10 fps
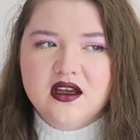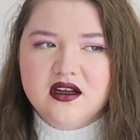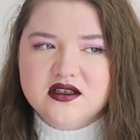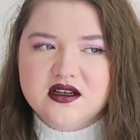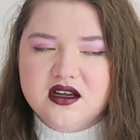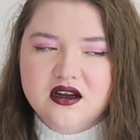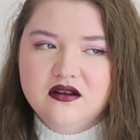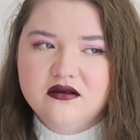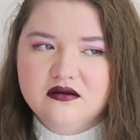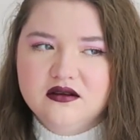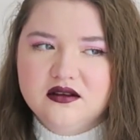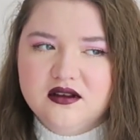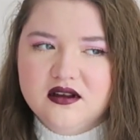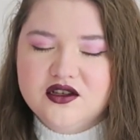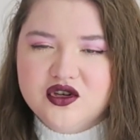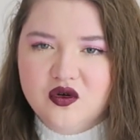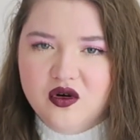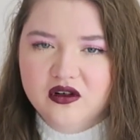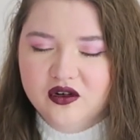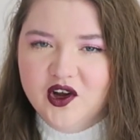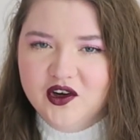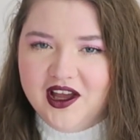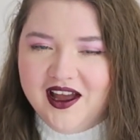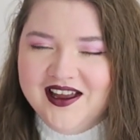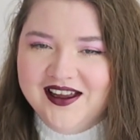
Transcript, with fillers: I don't know shorter or longer.